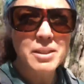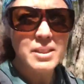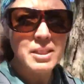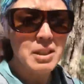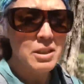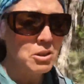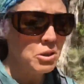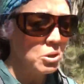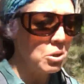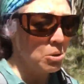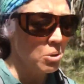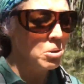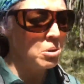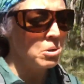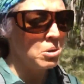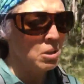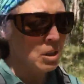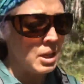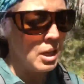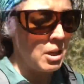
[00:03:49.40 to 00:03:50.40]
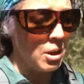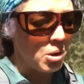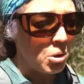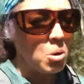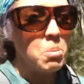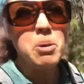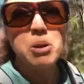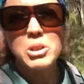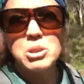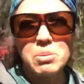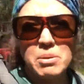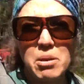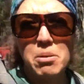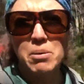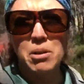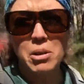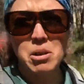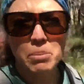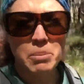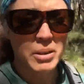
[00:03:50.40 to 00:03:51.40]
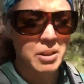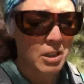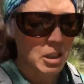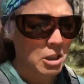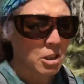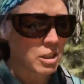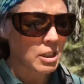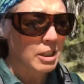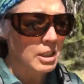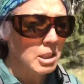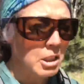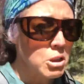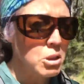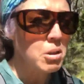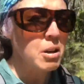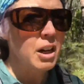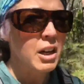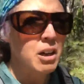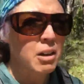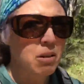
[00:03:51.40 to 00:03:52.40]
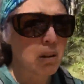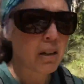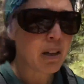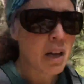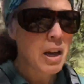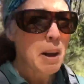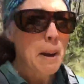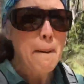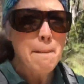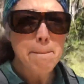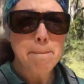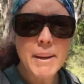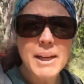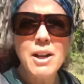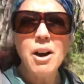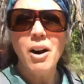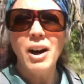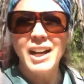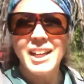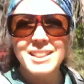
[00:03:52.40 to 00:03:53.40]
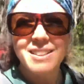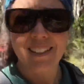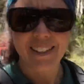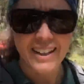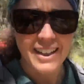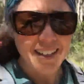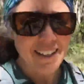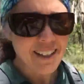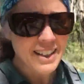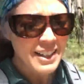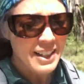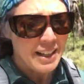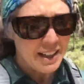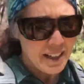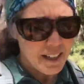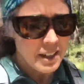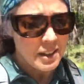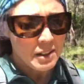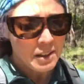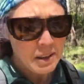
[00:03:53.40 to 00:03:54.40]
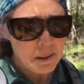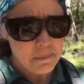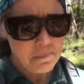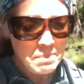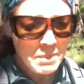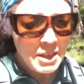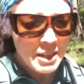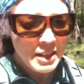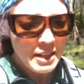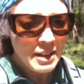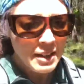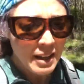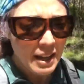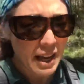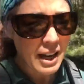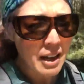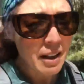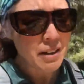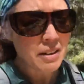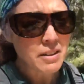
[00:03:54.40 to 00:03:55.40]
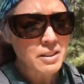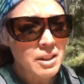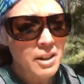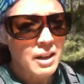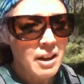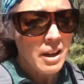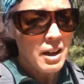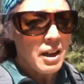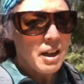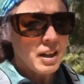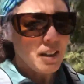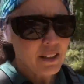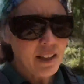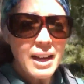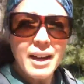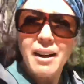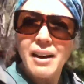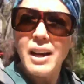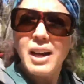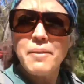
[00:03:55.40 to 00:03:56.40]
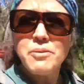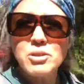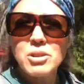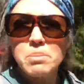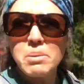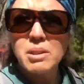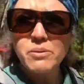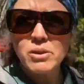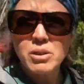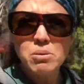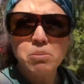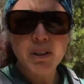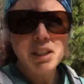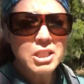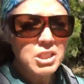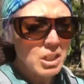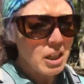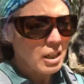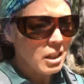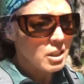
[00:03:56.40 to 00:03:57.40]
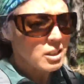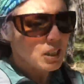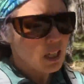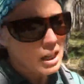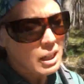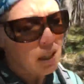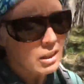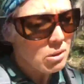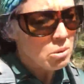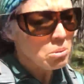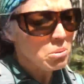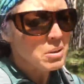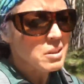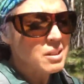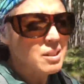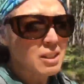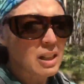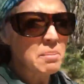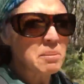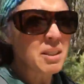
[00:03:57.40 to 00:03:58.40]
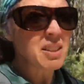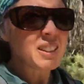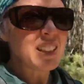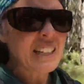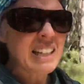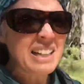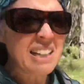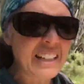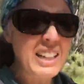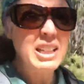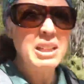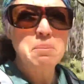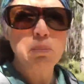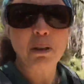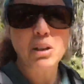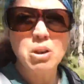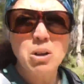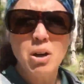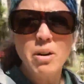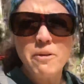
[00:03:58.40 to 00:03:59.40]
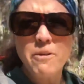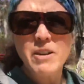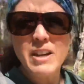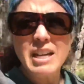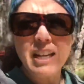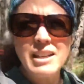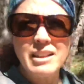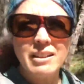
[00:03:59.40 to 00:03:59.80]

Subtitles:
into, almost 23 kilometres actually, into our big hike today. And yeah, after a bit of a recharge at Norton Summit, getting a bit of coffee